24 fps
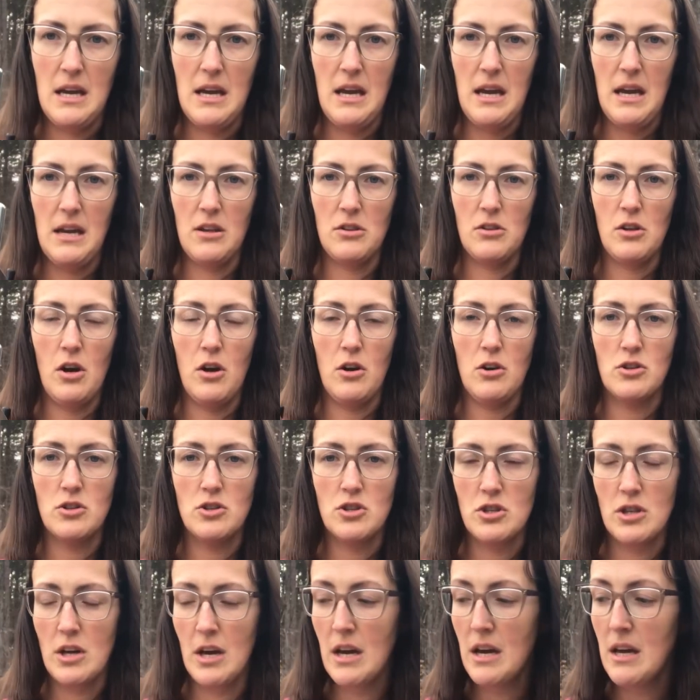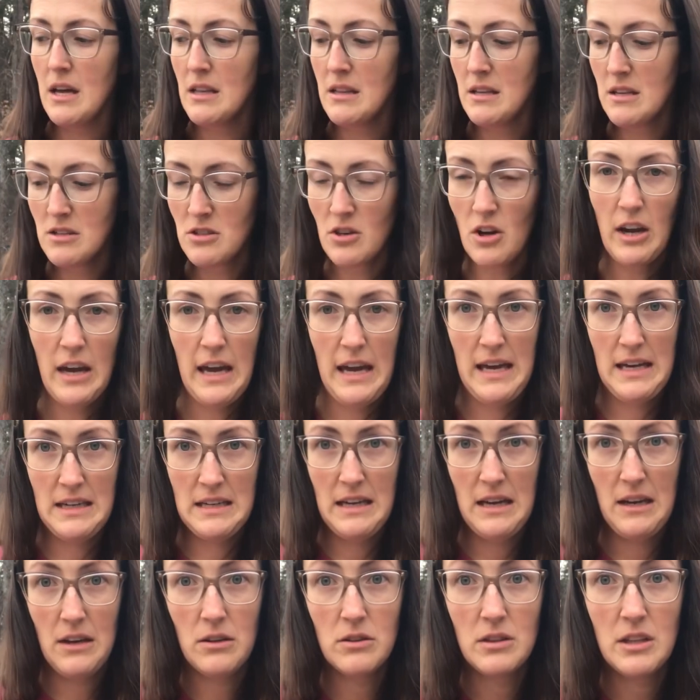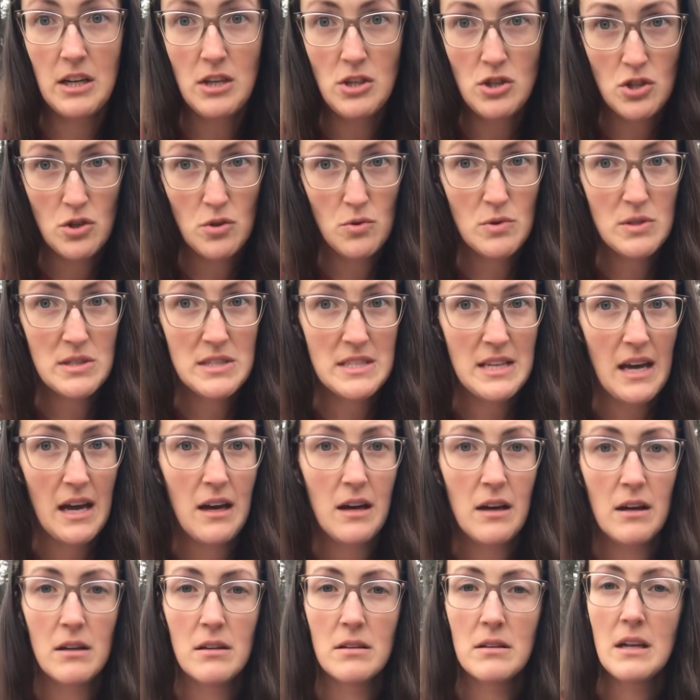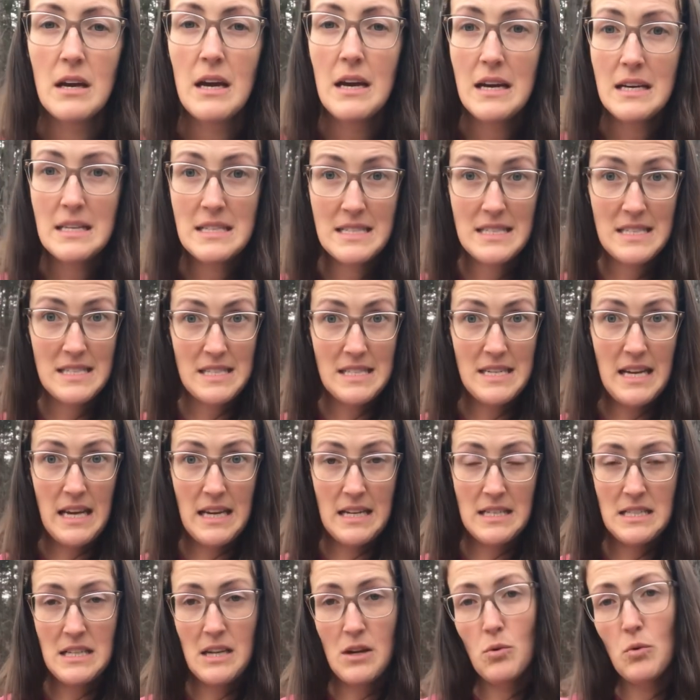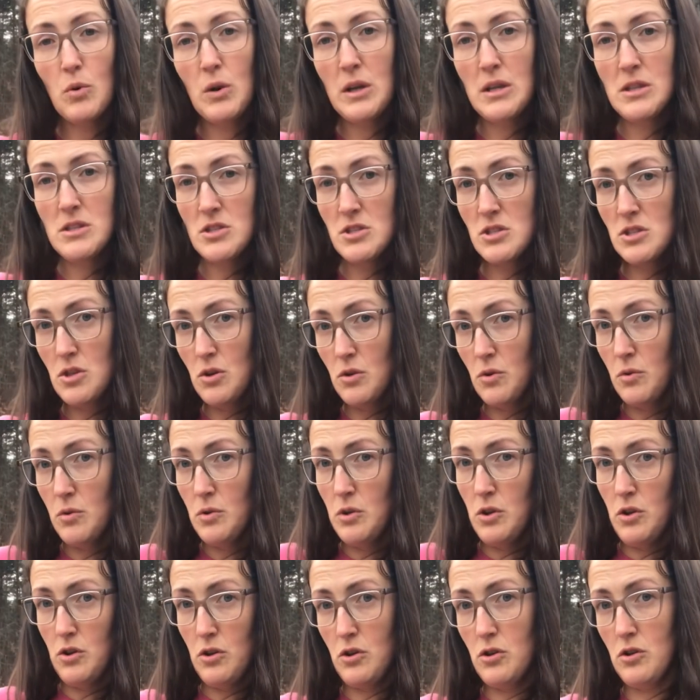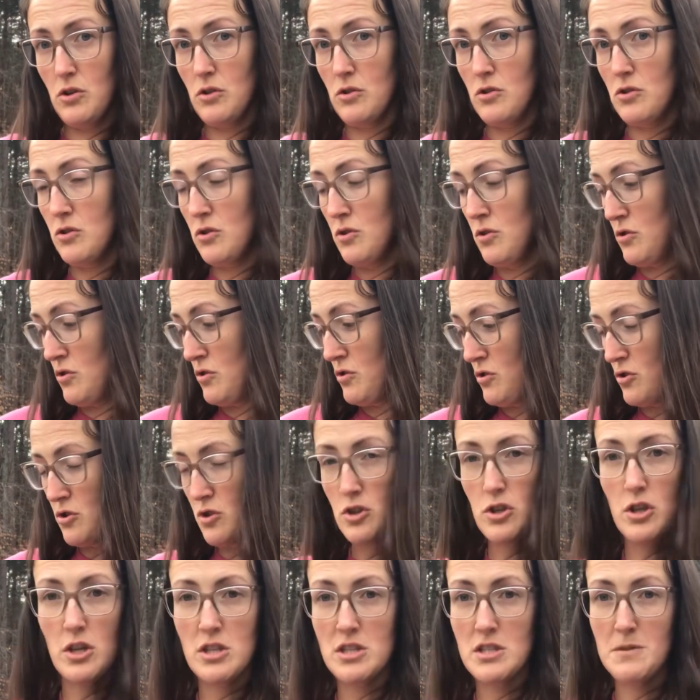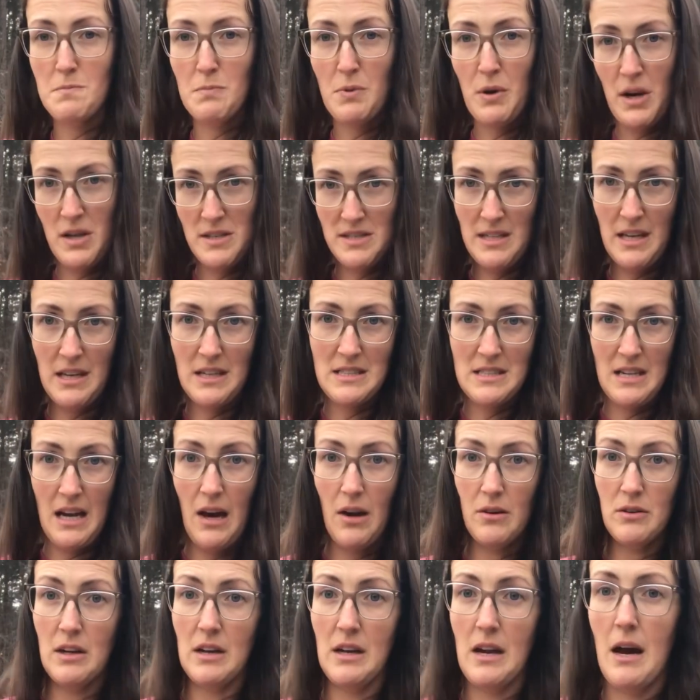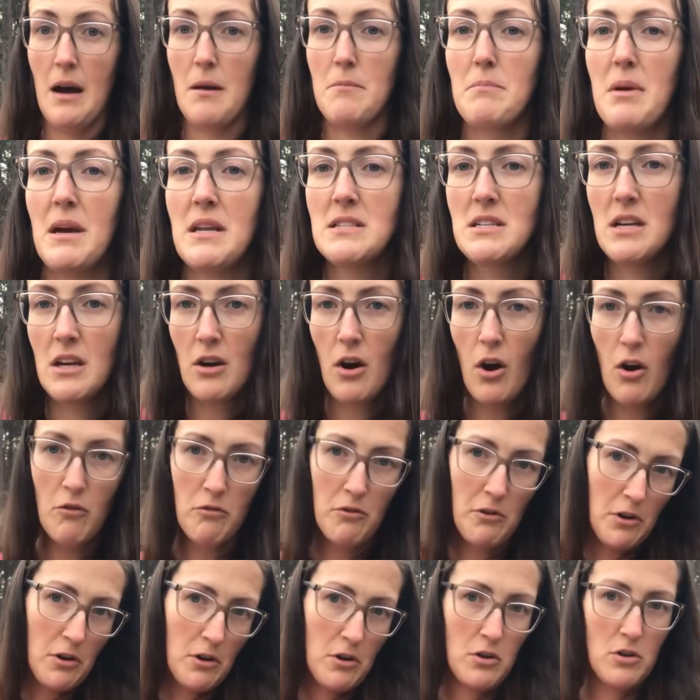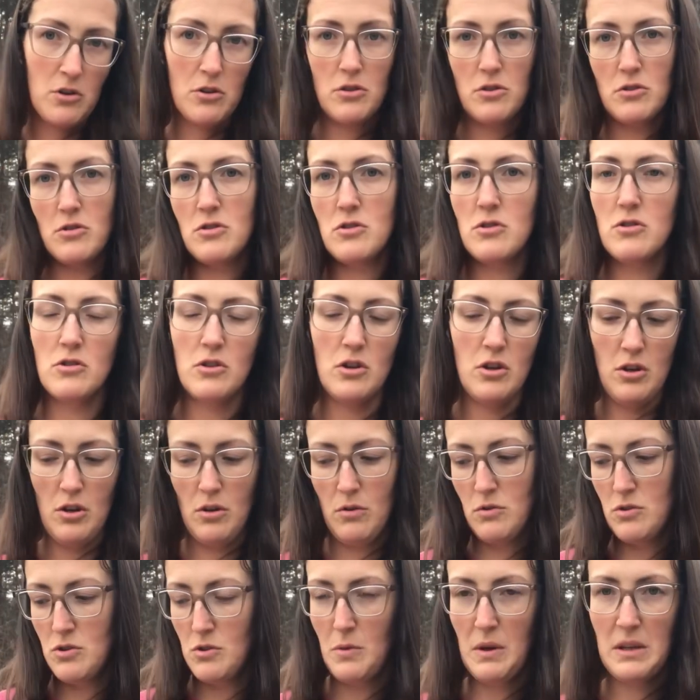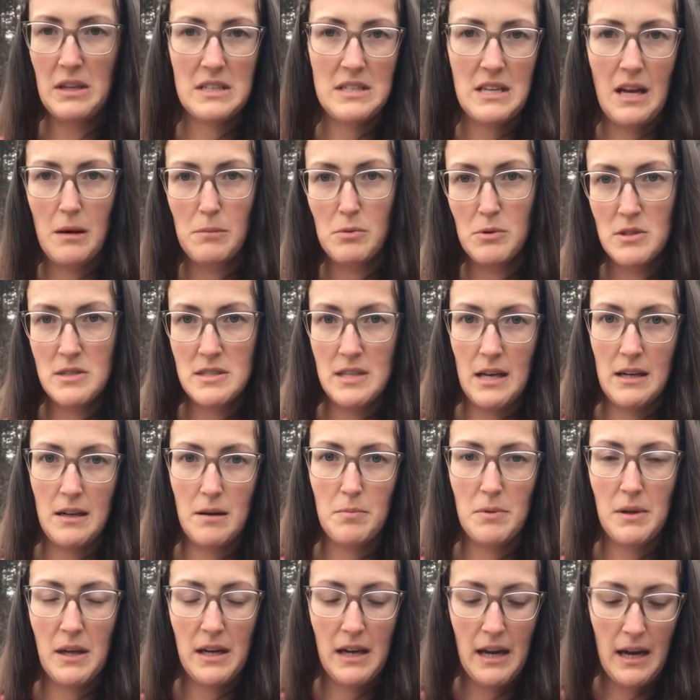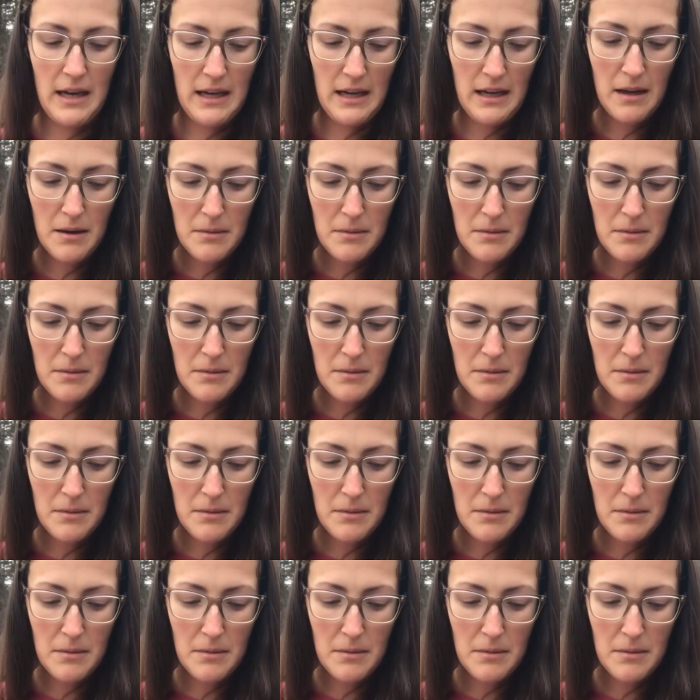and a large. These are handheld. They do sell standing ones, so you're just pressing down and not bending over, or doing a table setup like I